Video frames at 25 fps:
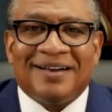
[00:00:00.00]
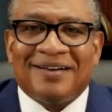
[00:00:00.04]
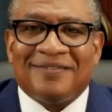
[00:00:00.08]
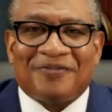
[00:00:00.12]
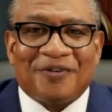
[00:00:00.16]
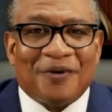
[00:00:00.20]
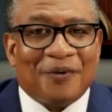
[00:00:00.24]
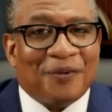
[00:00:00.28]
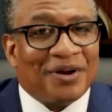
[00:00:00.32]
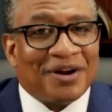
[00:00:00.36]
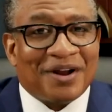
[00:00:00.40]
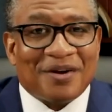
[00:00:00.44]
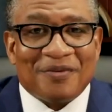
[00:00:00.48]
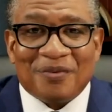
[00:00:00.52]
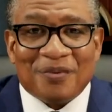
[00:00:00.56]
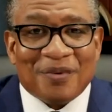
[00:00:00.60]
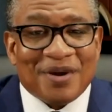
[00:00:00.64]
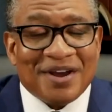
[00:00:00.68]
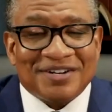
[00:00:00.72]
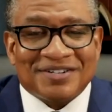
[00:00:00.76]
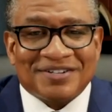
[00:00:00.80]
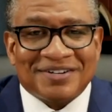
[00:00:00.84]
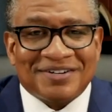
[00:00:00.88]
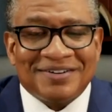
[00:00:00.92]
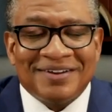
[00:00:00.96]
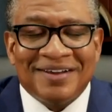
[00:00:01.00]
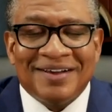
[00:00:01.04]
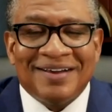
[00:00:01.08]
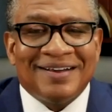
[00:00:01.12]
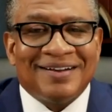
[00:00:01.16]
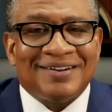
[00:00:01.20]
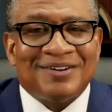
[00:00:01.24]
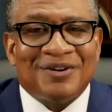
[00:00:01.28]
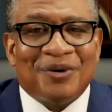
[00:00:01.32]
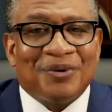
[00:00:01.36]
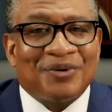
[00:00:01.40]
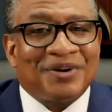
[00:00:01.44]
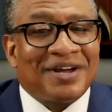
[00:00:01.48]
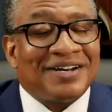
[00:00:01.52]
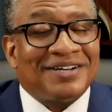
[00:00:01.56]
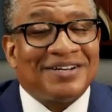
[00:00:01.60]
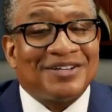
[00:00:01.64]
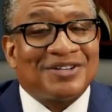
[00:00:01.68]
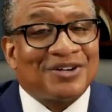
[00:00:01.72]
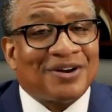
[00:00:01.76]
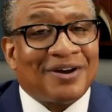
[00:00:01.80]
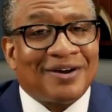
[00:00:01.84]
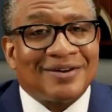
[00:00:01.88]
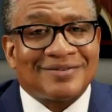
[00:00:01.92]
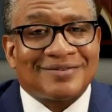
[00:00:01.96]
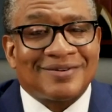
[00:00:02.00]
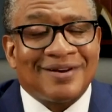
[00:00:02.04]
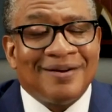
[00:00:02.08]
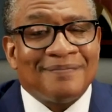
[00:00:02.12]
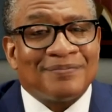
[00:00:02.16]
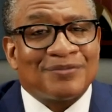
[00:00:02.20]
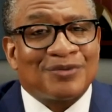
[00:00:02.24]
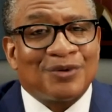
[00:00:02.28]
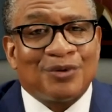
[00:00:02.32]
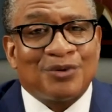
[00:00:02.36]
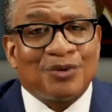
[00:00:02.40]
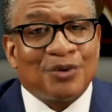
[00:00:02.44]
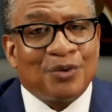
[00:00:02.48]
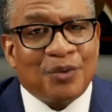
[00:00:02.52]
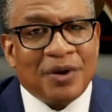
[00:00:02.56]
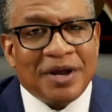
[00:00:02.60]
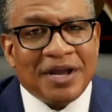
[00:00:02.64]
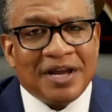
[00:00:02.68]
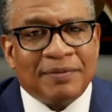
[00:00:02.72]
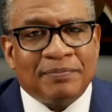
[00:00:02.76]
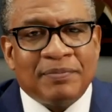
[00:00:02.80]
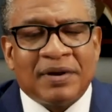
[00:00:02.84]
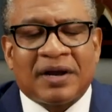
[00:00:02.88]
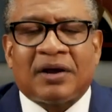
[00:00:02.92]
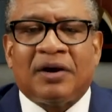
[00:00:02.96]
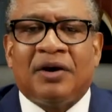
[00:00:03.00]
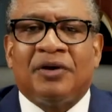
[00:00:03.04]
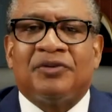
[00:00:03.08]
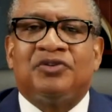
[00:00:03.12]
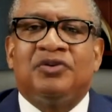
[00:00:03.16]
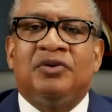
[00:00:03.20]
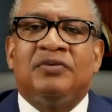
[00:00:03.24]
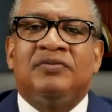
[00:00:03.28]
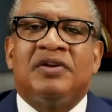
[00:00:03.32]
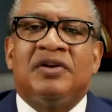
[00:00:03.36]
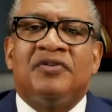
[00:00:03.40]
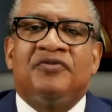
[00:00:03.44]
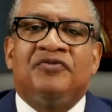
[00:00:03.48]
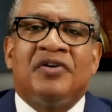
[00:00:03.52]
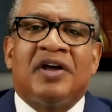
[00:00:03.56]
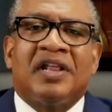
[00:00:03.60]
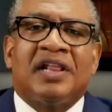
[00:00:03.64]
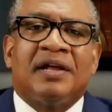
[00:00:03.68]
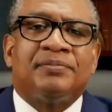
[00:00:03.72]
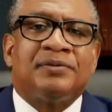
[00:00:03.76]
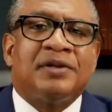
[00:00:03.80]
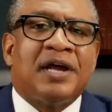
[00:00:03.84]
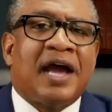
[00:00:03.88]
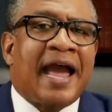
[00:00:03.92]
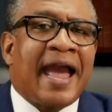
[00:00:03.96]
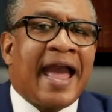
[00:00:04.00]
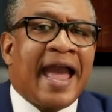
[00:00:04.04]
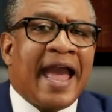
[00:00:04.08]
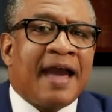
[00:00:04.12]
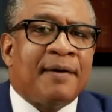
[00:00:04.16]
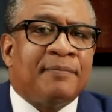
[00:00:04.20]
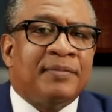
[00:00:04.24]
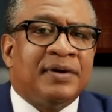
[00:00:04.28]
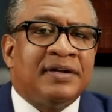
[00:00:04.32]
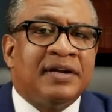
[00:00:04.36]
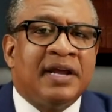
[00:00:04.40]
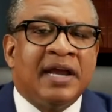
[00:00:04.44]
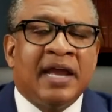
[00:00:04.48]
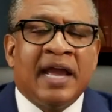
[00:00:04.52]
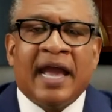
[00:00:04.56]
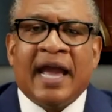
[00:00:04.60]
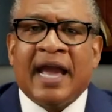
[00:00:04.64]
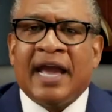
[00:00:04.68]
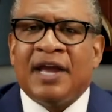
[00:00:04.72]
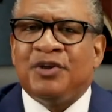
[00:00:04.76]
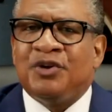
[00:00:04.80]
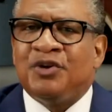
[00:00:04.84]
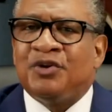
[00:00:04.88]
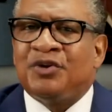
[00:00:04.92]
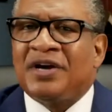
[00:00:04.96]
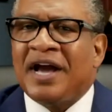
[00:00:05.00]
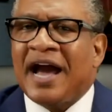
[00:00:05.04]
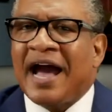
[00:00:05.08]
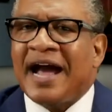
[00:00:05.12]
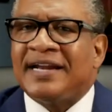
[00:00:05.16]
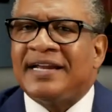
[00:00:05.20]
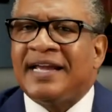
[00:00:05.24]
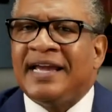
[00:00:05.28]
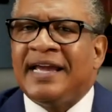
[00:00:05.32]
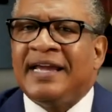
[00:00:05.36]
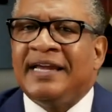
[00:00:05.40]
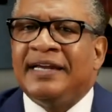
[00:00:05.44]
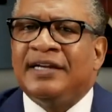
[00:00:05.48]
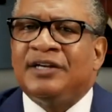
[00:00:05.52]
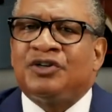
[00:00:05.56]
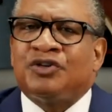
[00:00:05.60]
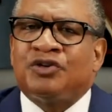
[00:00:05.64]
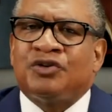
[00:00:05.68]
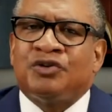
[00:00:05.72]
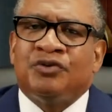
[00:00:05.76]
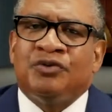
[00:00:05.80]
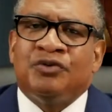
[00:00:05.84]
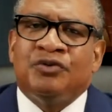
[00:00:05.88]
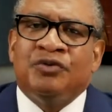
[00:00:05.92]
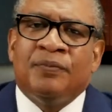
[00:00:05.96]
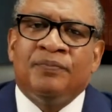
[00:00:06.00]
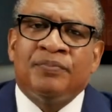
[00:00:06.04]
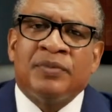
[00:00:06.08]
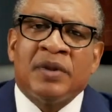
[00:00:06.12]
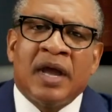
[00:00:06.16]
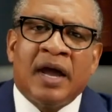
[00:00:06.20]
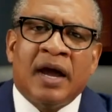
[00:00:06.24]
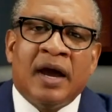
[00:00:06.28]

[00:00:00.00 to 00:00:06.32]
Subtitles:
for whatever reason, don't get to church through the week, because you've developed a habit and you got into